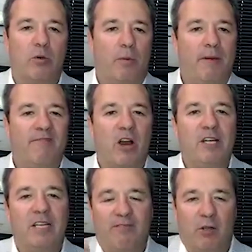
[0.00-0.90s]
so it would be very
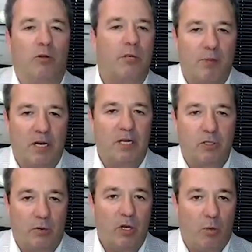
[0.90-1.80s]
difficult to put it
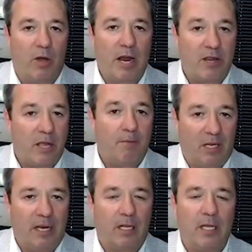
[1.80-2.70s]
into a new one, I think,
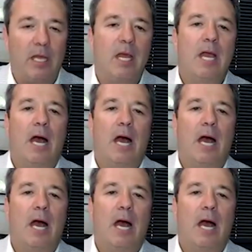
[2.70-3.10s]
politically.